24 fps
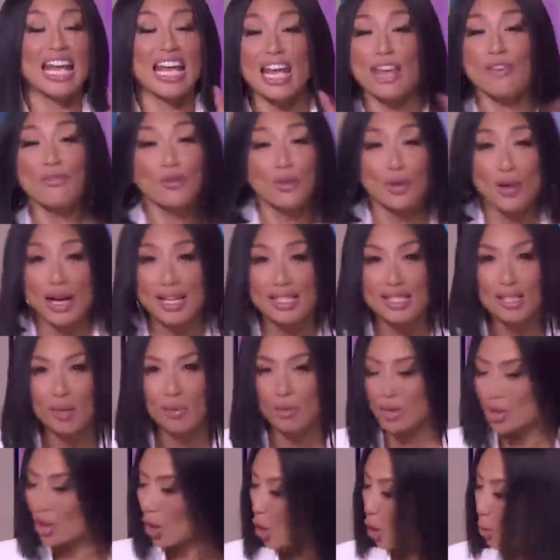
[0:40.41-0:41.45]
If you're at
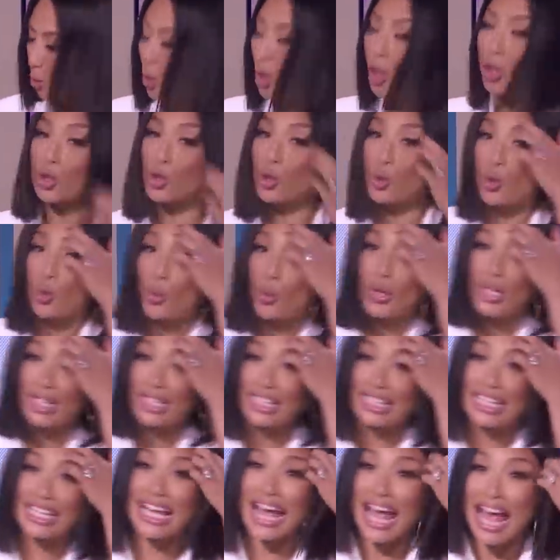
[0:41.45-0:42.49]
someone's home, you
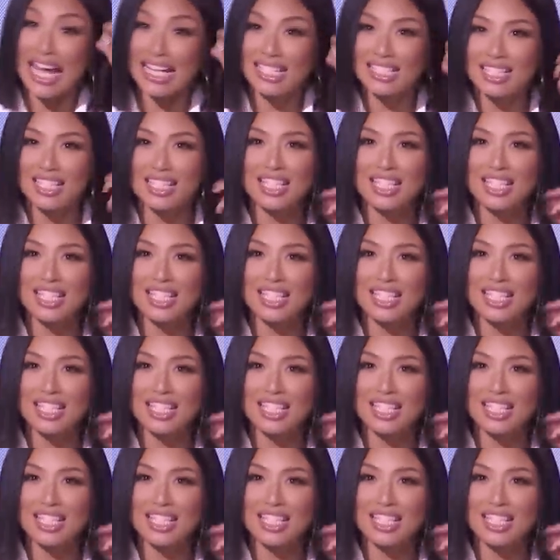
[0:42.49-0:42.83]
quickly head